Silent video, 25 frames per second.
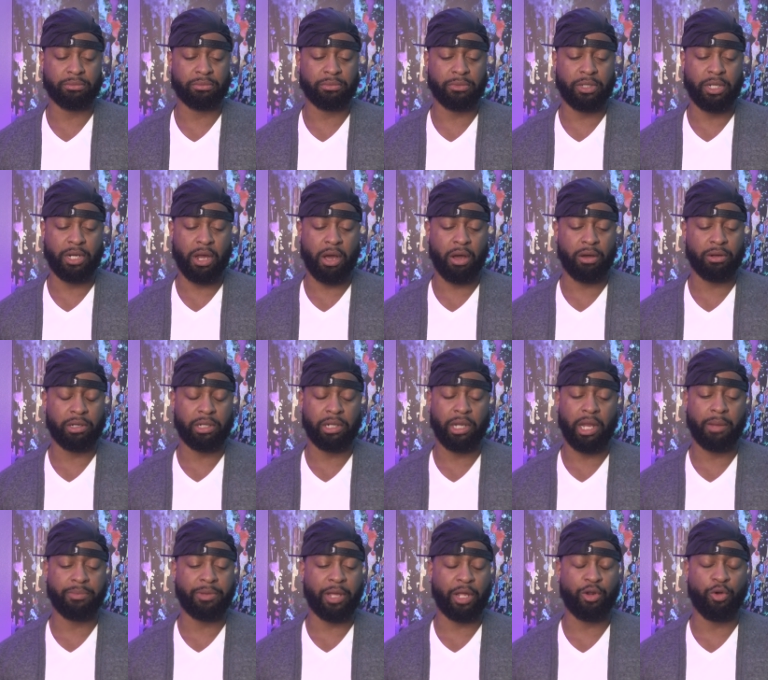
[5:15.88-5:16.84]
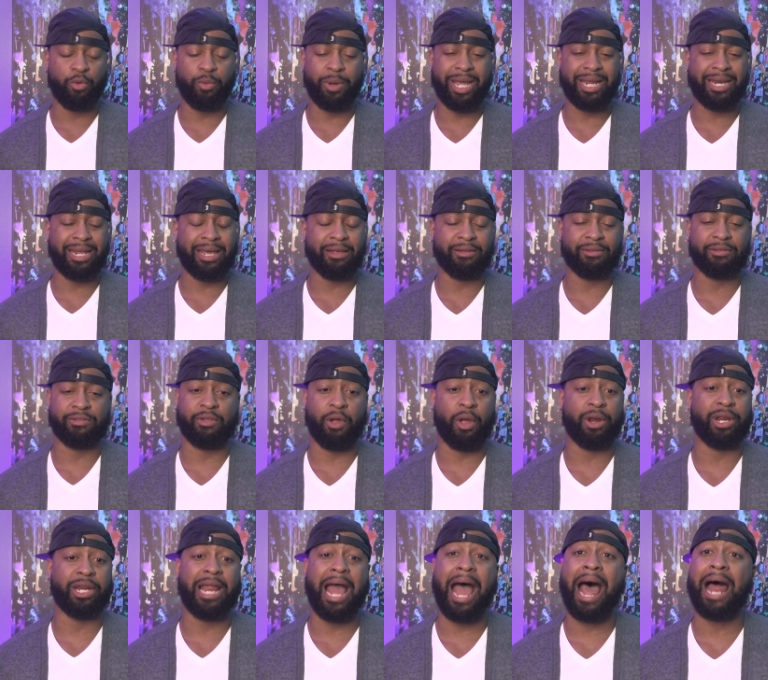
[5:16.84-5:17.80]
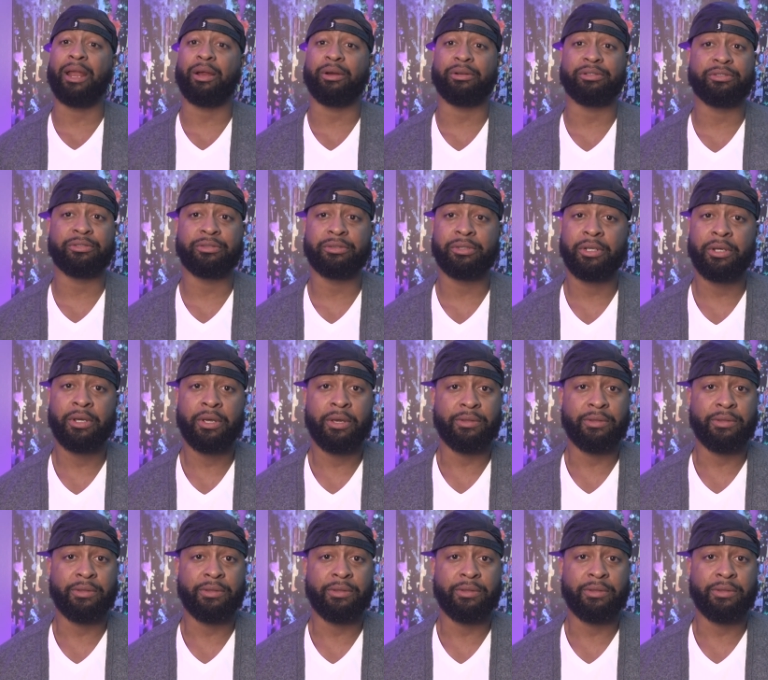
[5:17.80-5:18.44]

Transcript: you know, Club de Nuit is $30.